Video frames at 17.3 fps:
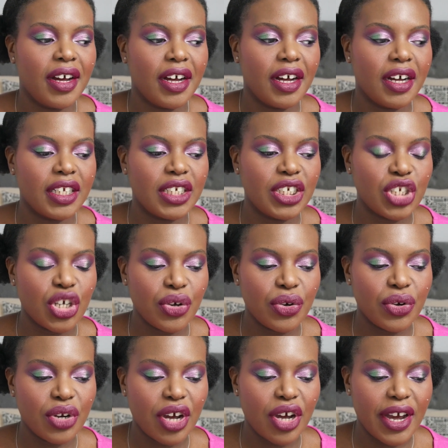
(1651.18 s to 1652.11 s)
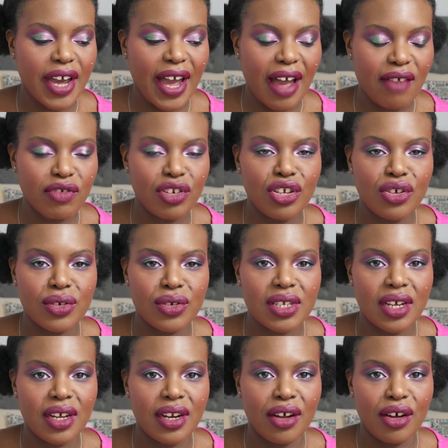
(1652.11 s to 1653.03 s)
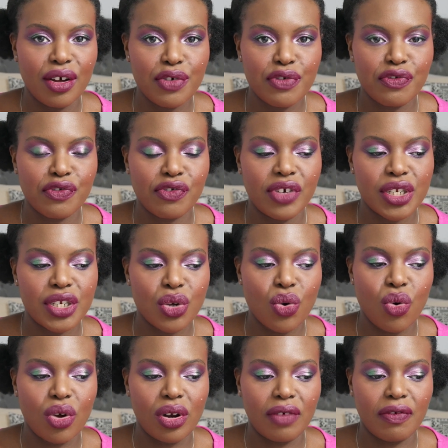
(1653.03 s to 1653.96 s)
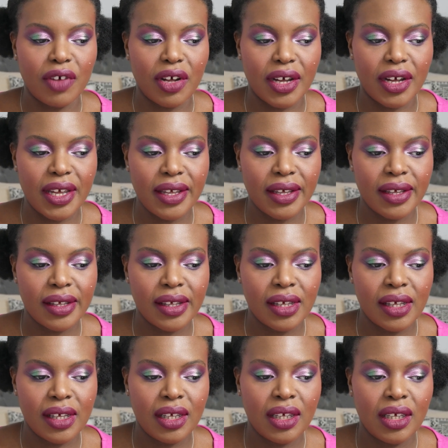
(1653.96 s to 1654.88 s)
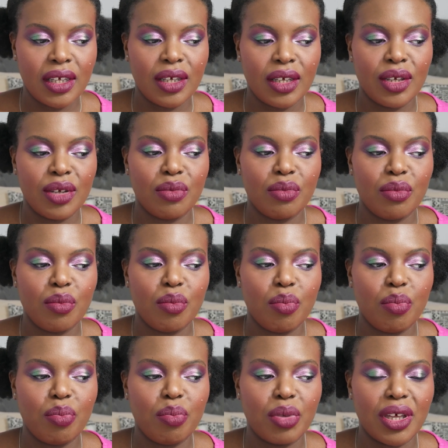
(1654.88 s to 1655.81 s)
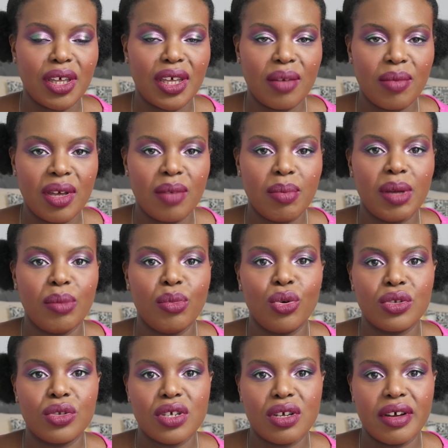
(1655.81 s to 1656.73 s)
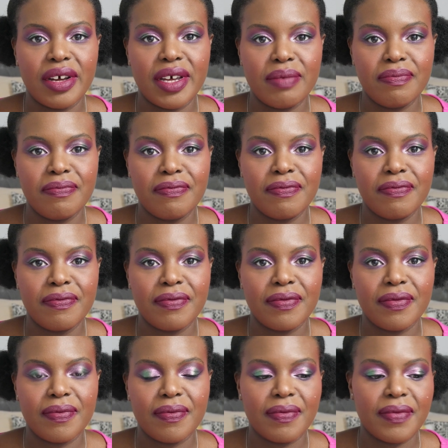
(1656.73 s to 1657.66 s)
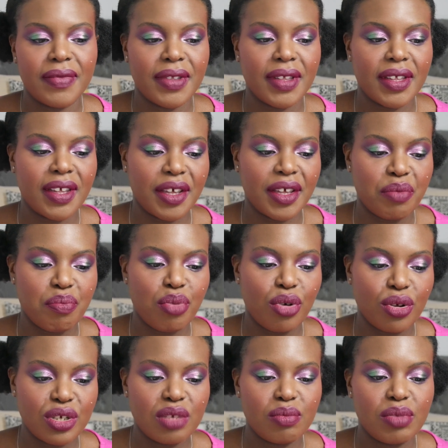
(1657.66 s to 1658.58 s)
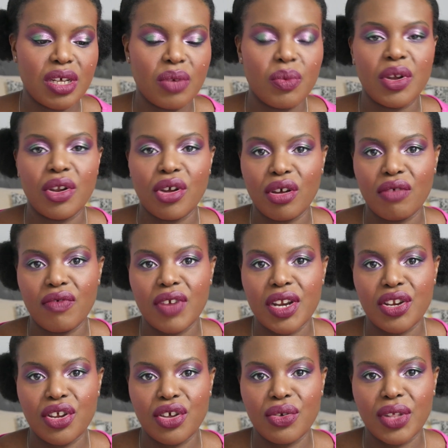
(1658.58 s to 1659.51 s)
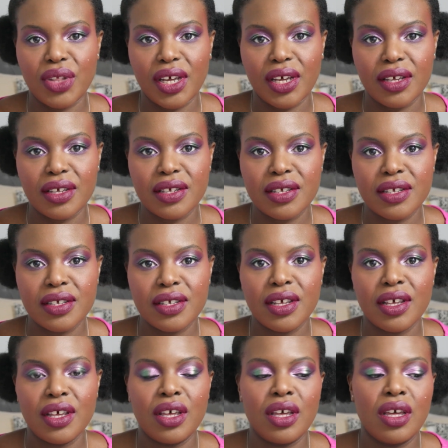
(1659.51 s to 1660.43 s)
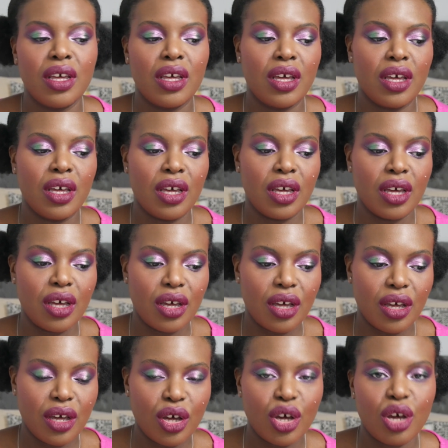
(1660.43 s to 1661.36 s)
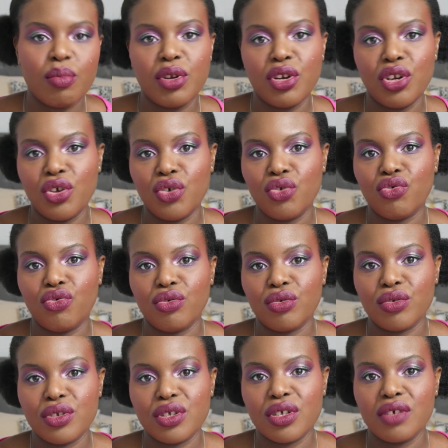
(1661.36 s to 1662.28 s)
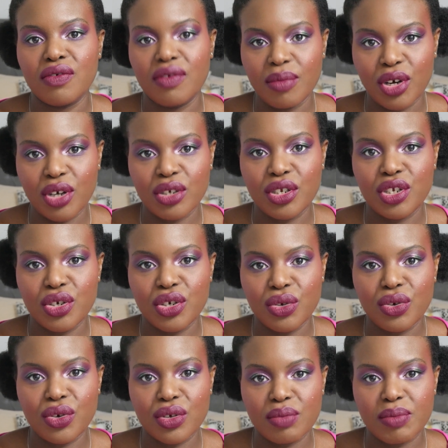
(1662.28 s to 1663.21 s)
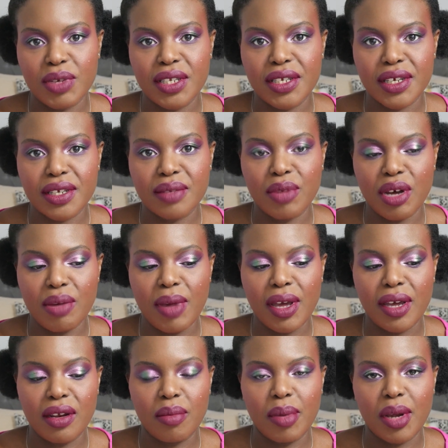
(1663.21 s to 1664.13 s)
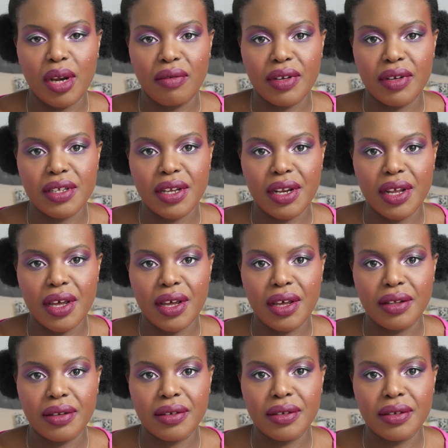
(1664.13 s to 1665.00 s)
I haven't used it enough for it to qualify, but give me a bit more time and possibly when I redo this, Urban Neutrals from Artitude Cosmetics might make an appearance in here.